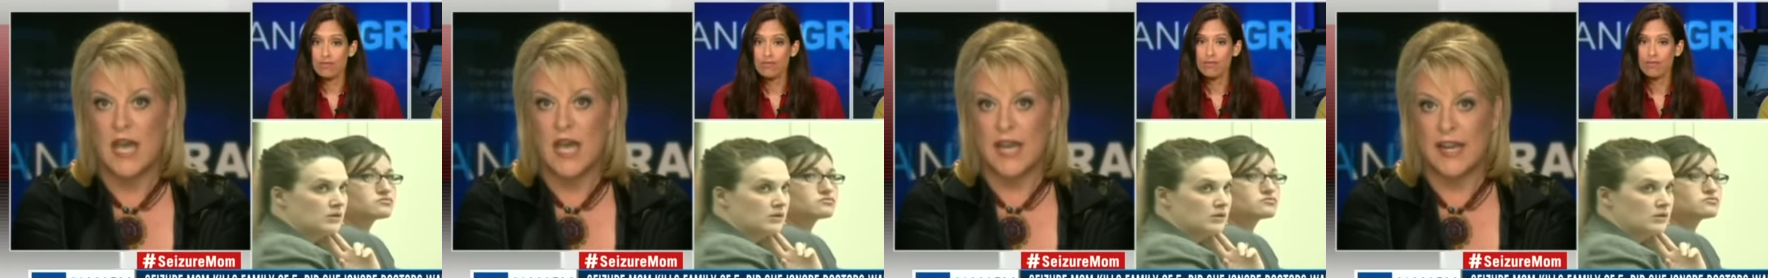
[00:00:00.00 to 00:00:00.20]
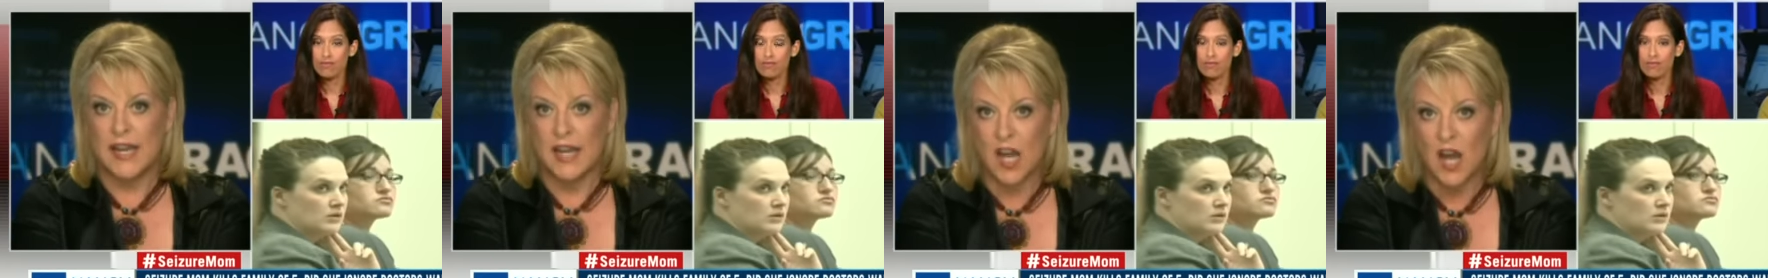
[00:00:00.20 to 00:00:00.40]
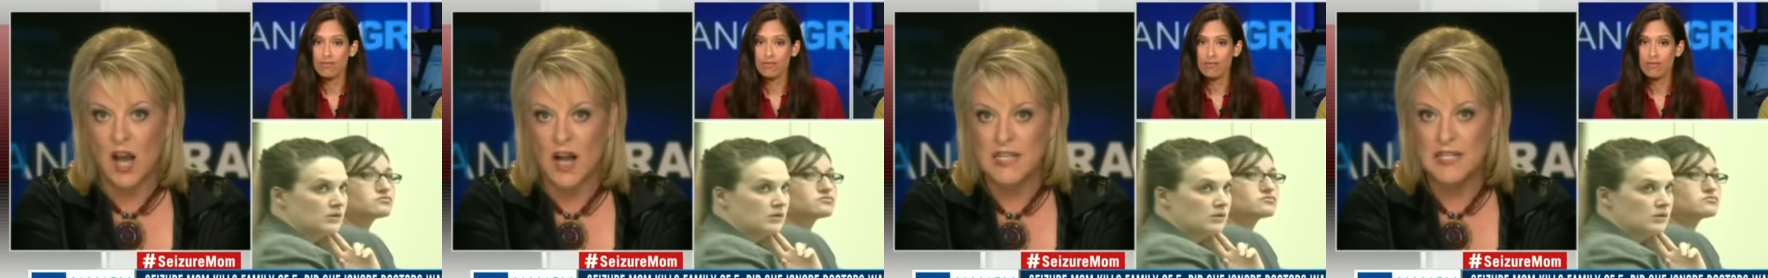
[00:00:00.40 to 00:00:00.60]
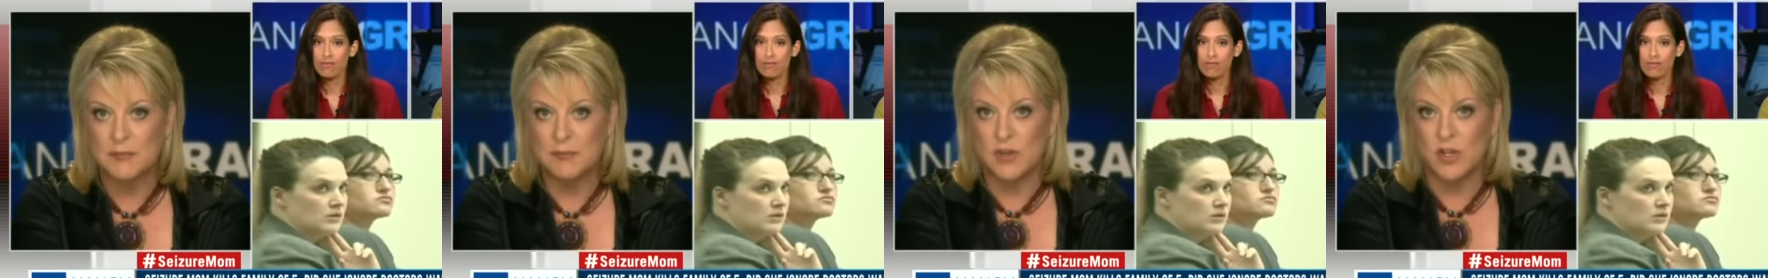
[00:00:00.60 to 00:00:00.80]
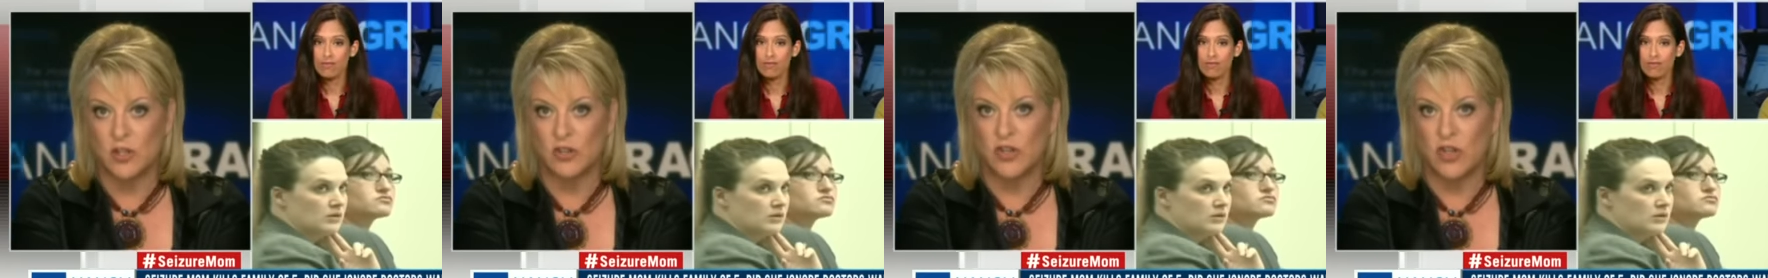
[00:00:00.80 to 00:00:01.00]
Speaker 1: and a
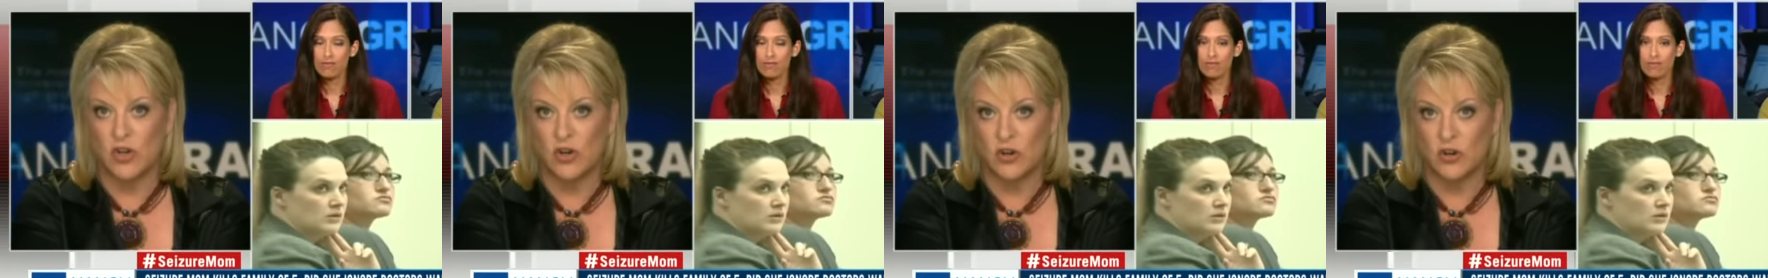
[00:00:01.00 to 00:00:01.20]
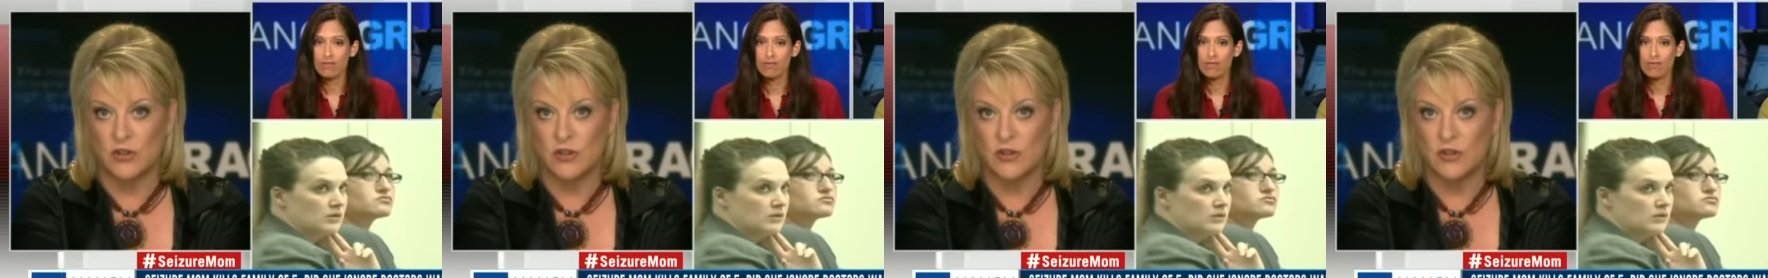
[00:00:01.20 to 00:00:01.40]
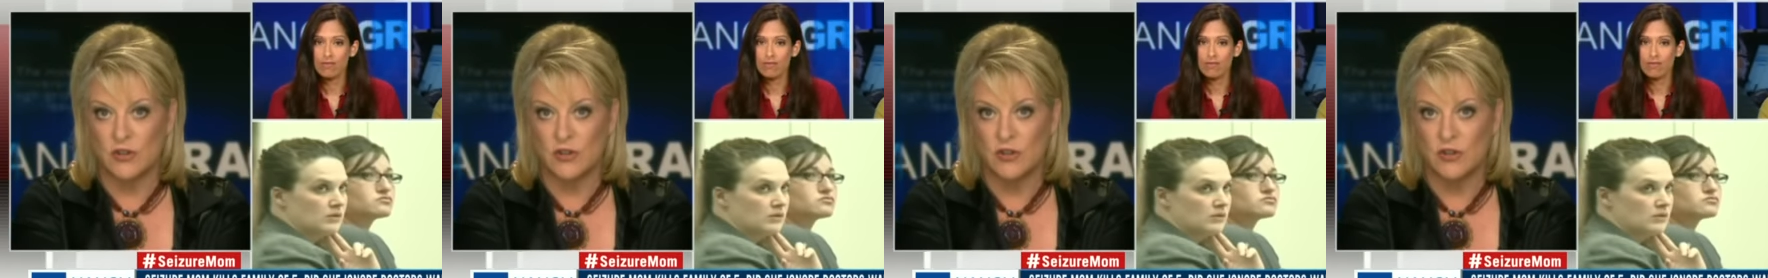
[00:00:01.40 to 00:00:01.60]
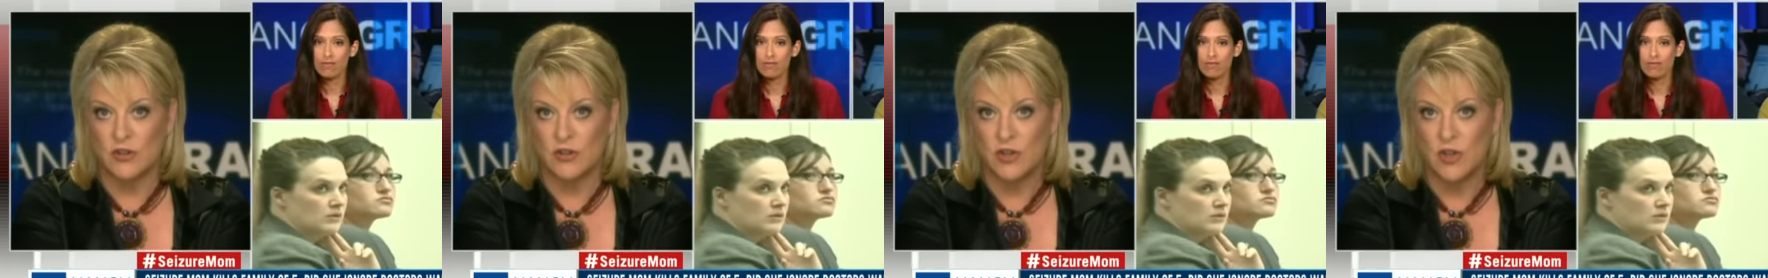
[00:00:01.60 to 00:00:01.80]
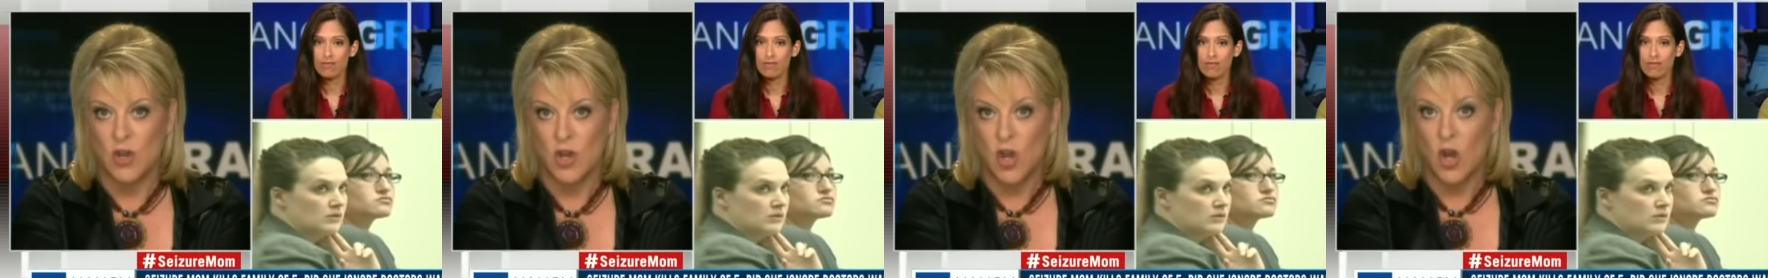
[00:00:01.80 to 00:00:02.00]
hospital nurse,
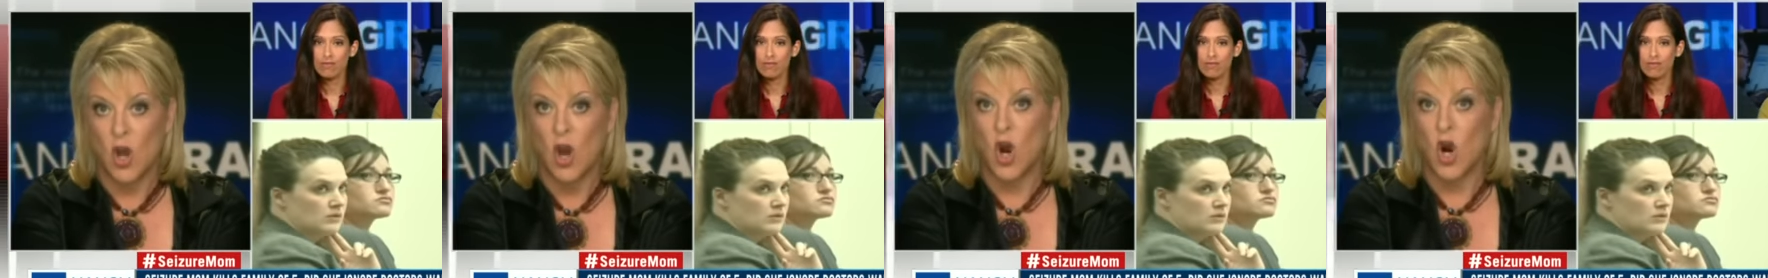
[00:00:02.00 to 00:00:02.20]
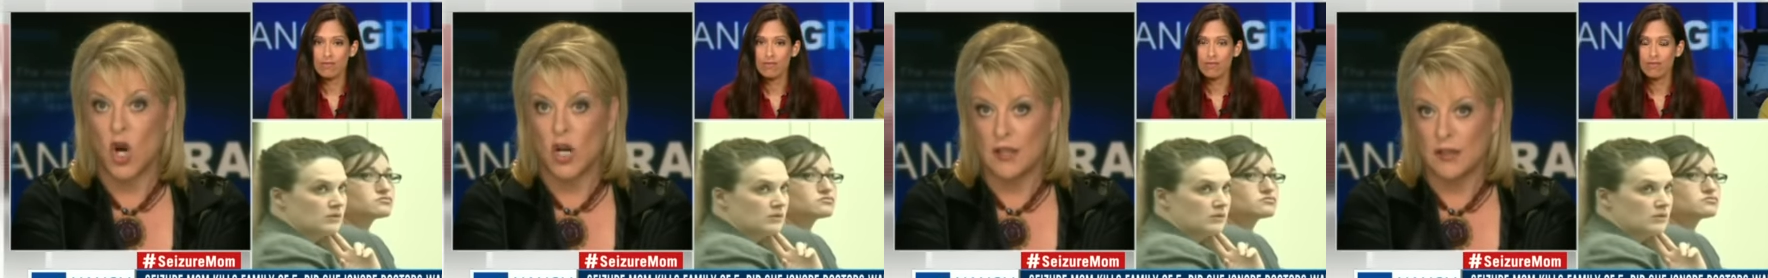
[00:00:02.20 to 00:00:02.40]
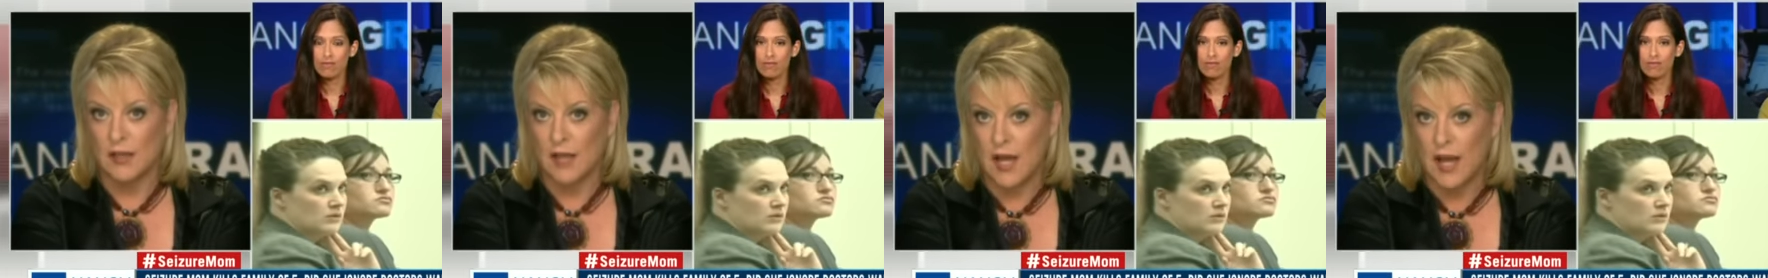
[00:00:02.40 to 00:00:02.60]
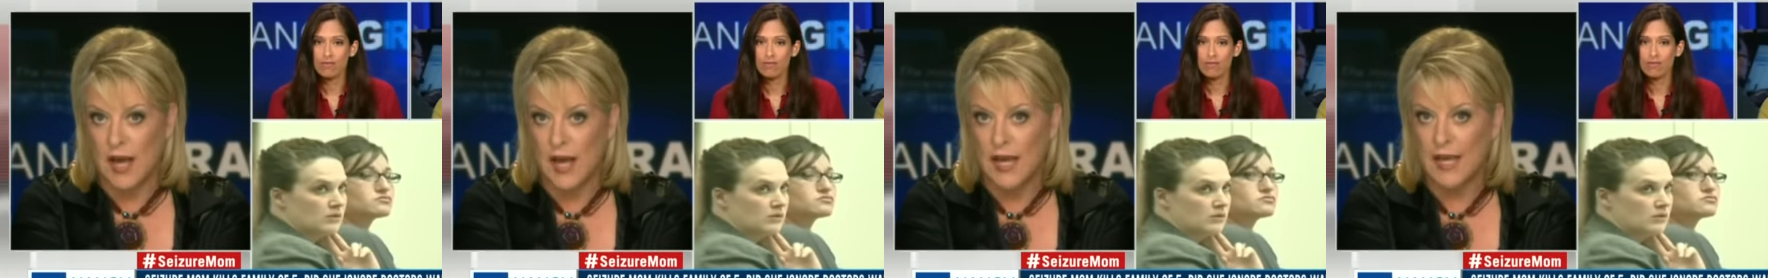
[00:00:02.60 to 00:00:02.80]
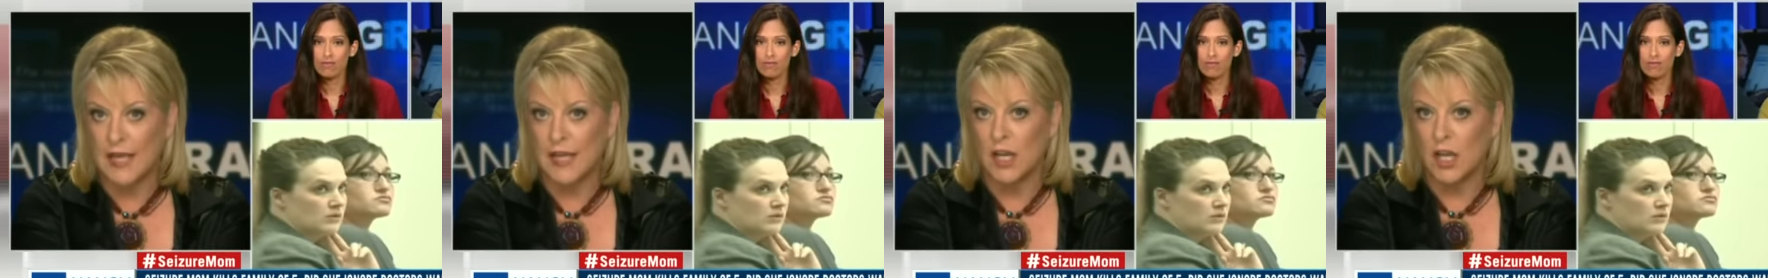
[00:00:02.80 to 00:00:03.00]
are
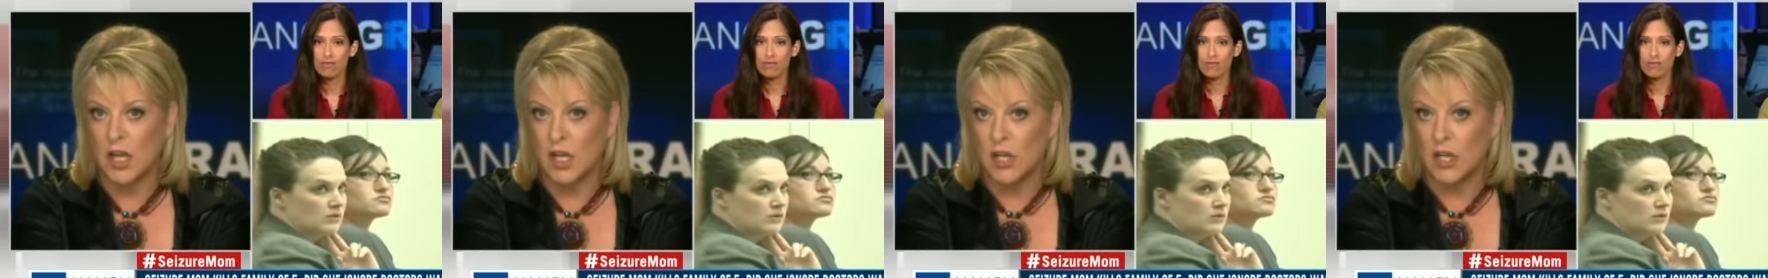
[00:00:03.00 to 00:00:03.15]
lying